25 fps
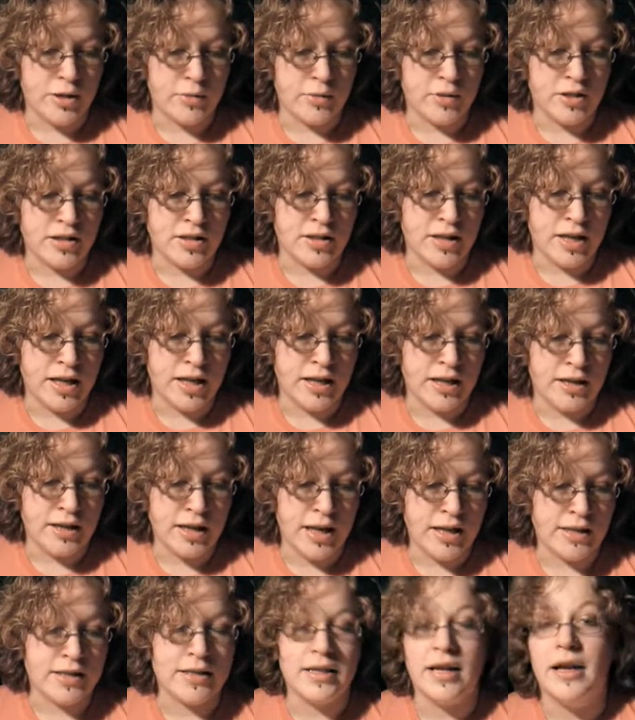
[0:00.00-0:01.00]
it was the
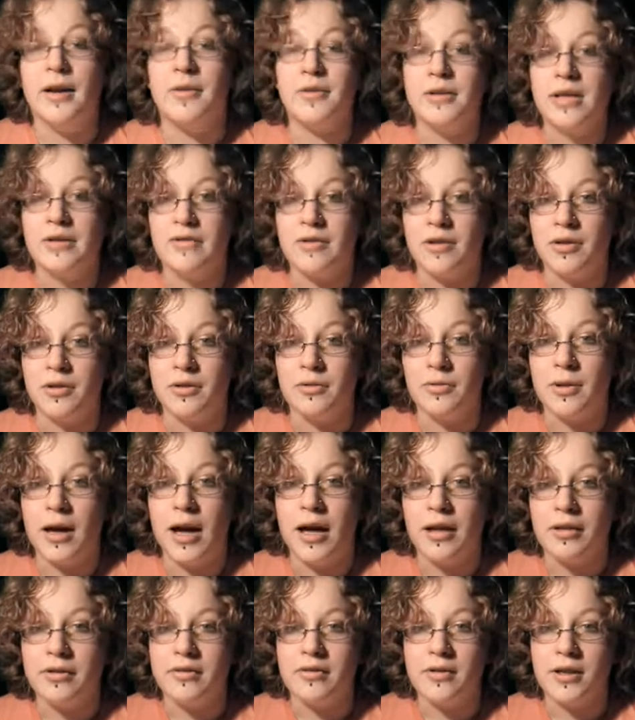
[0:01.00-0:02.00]
last day I was ever going to
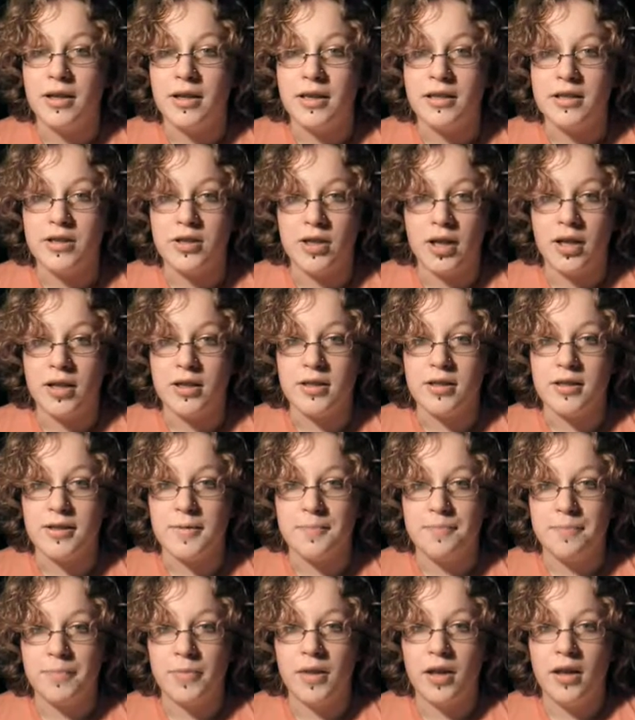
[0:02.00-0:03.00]
wear these
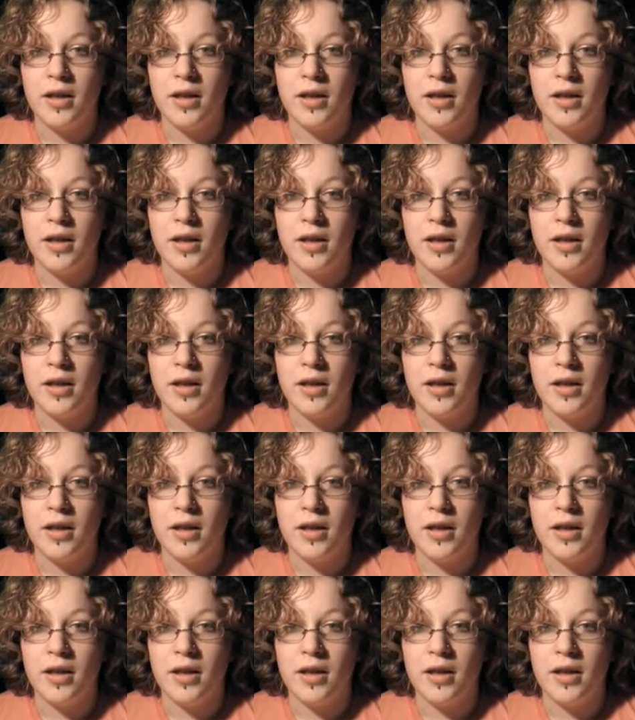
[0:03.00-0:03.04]
jeans,